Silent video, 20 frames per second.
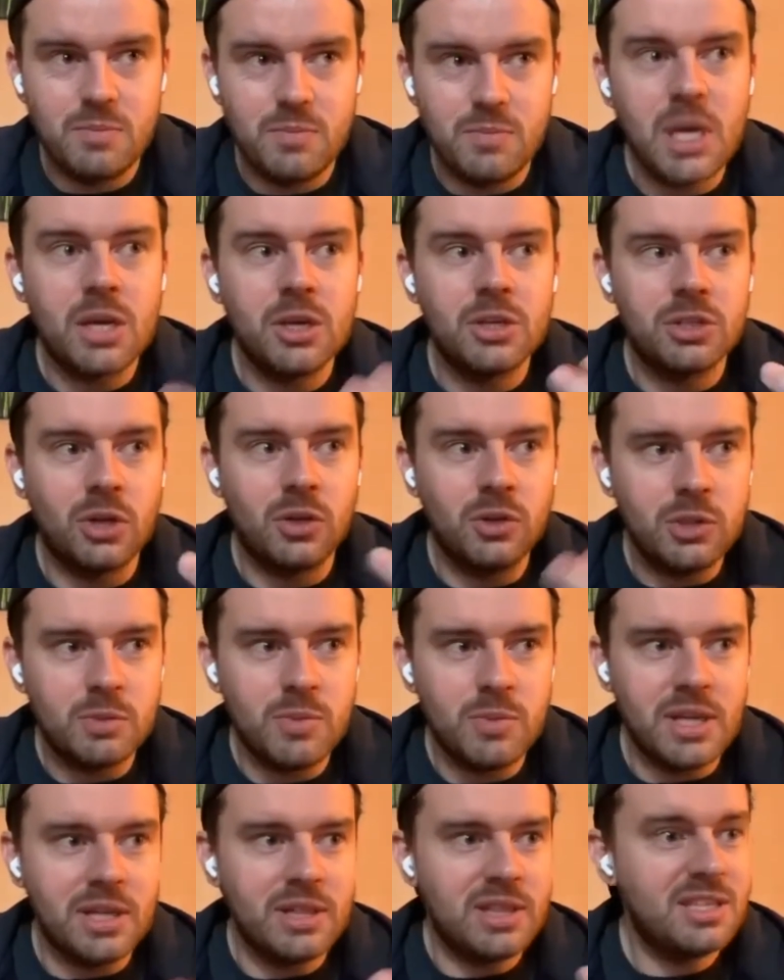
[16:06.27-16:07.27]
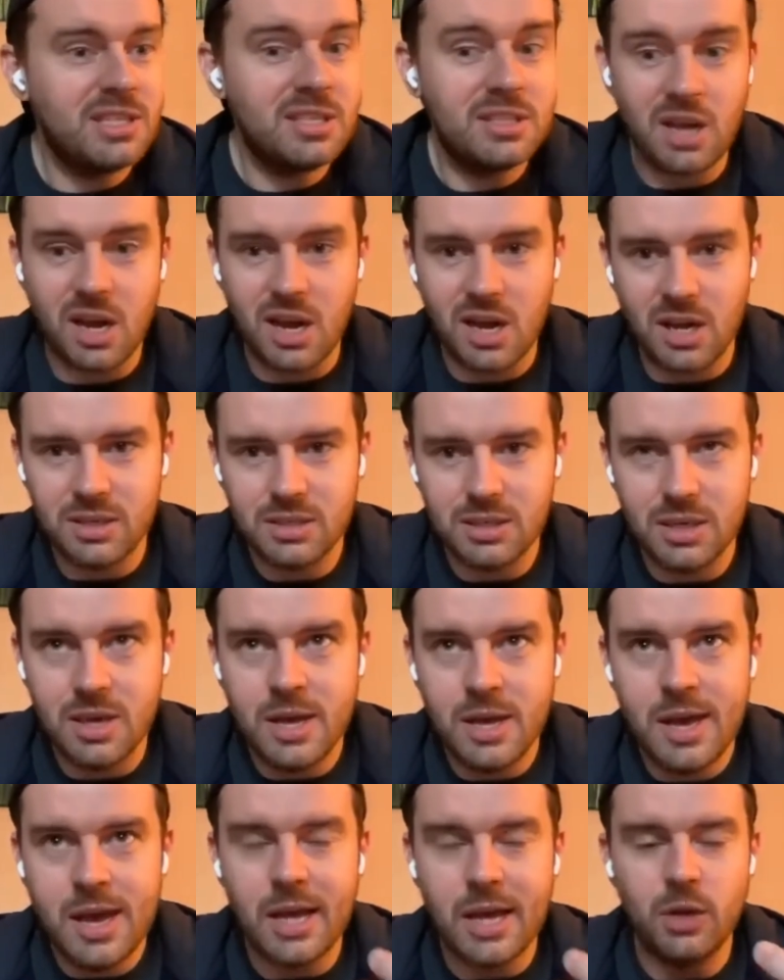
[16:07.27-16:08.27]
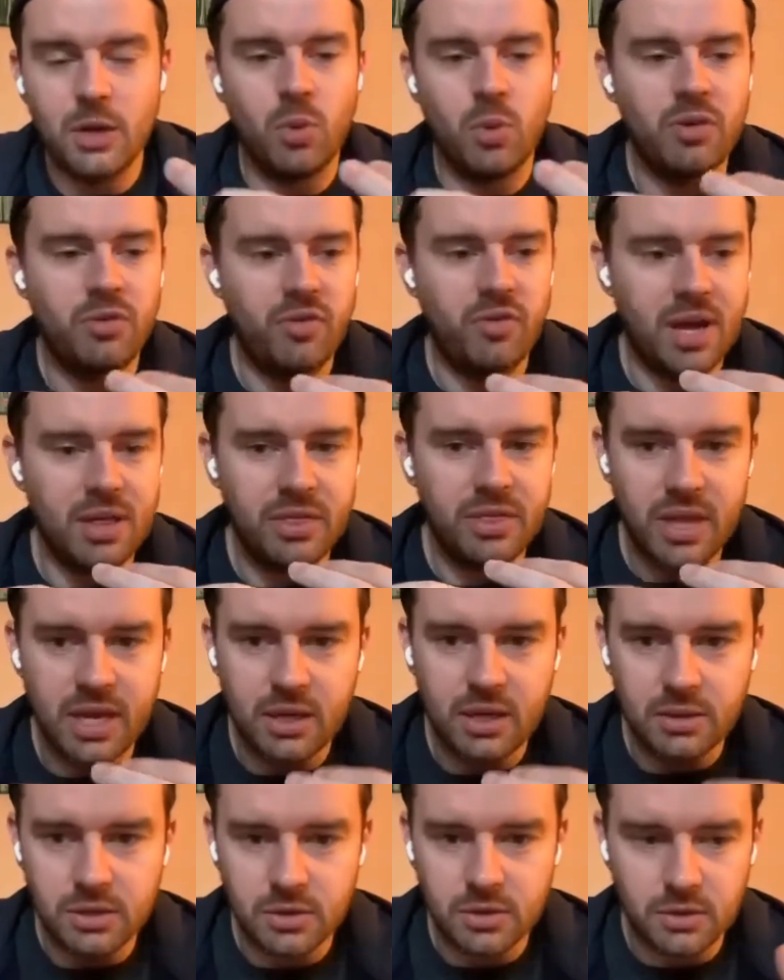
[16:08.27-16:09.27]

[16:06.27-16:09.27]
Because ultimately, this is hard and you want to find things